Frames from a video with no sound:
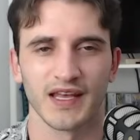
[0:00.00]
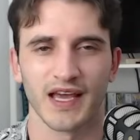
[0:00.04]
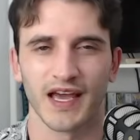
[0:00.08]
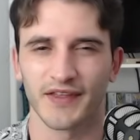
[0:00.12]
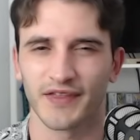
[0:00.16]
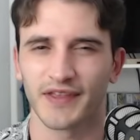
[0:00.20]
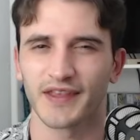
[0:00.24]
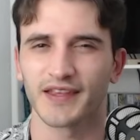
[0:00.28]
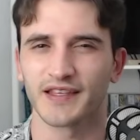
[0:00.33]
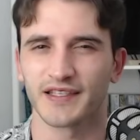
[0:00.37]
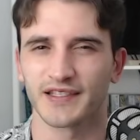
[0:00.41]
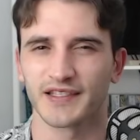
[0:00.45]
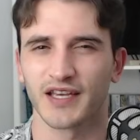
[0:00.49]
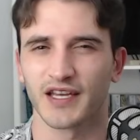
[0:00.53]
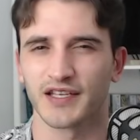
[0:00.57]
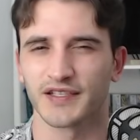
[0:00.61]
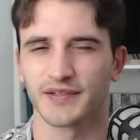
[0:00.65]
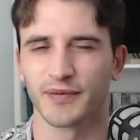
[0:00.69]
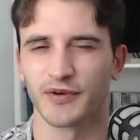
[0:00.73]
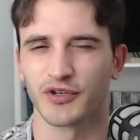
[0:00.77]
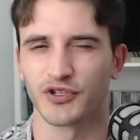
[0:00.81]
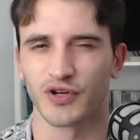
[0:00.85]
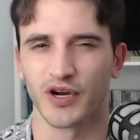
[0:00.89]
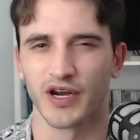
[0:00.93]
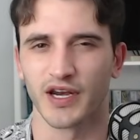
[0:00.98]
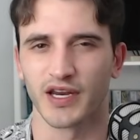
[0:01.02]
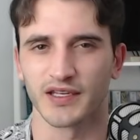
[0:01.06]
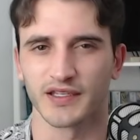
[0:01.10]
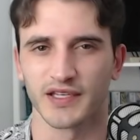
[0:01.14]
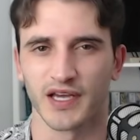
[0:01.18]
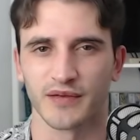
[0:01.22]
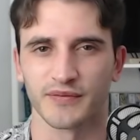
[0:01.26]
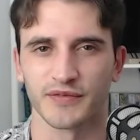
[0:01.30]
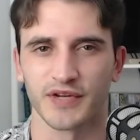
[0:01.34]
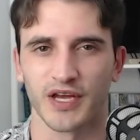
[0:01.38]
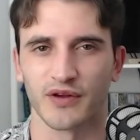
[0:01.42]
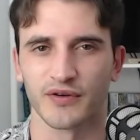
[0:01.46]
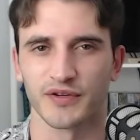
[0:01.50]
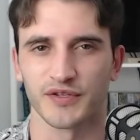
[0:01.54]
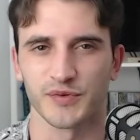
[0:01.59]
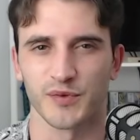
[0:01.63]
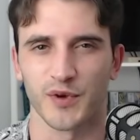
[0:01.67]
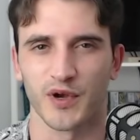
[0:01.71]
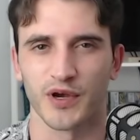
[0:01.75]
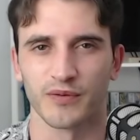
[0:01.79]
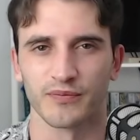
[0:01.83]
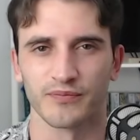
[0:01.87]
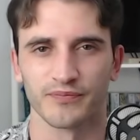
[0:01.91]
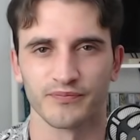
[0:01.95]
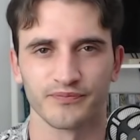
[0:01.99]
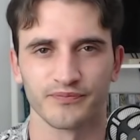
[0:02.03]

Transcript: I think this cuts my training time down as well.